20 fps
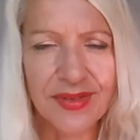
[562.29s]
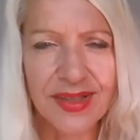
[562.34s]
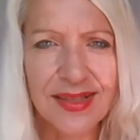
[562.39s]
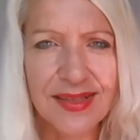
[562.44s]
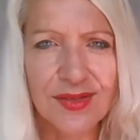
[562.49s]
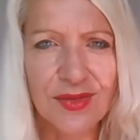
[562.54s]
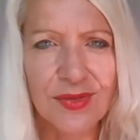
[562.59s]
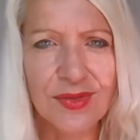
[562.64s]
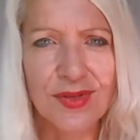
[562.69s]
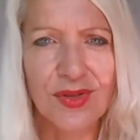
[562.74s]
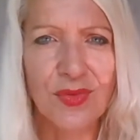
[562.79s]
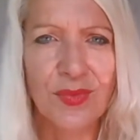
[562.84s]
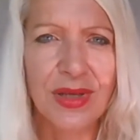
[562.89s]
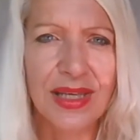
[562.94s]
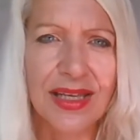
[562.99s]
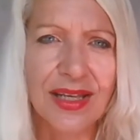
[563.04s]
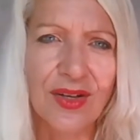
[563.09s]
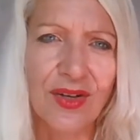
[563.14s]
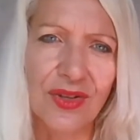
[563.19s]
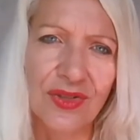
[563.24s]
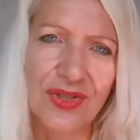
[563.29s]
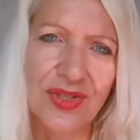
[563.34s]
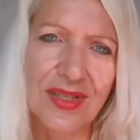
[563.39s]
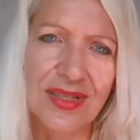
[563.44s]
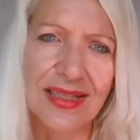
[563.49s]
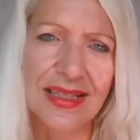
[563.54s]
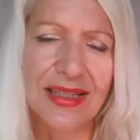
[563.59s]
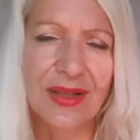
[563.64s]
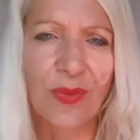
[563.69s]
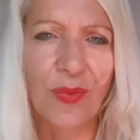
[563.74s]
It's also being
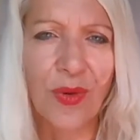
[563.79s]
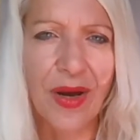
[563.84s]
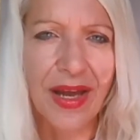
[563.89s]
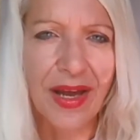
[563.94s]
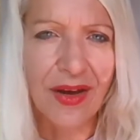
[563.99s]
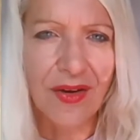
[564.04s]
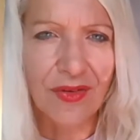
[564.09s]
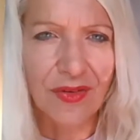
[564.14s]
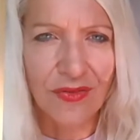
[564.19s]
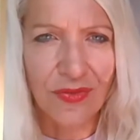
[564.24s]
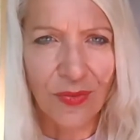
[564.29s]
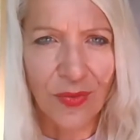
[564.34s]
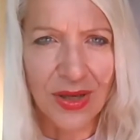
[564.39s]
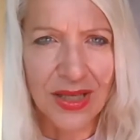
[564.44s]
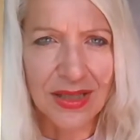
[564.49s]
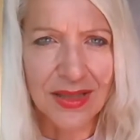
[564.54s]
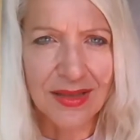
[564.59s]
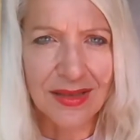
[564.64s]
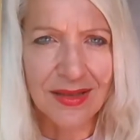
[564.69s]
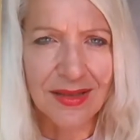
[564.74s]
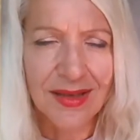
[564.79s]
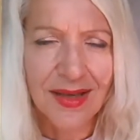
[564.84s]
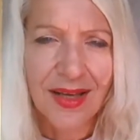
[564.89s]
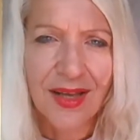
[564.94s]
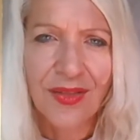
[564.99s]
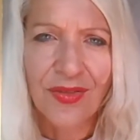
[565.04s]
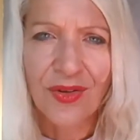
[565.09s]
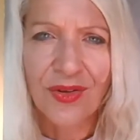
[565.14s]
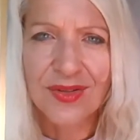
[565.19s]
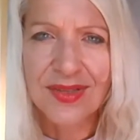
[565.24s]
consciously aware of when
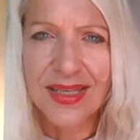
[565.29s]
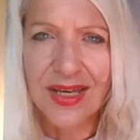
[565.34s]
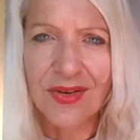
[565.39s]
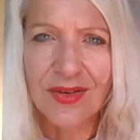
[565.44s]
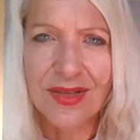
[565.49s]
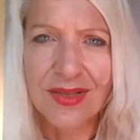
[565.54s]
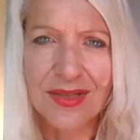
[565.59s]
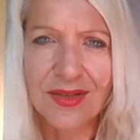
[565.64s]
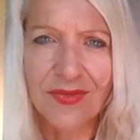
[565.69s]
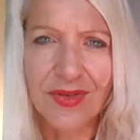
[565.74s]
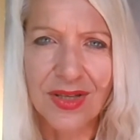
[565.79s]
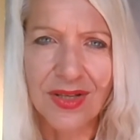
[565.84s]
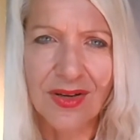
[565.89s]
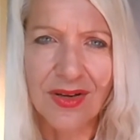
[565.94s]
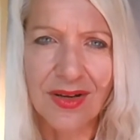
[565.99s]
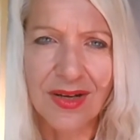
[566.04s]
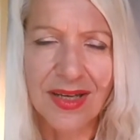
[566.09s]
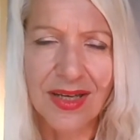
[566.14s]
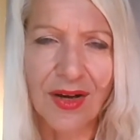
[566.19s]
those areas of your not,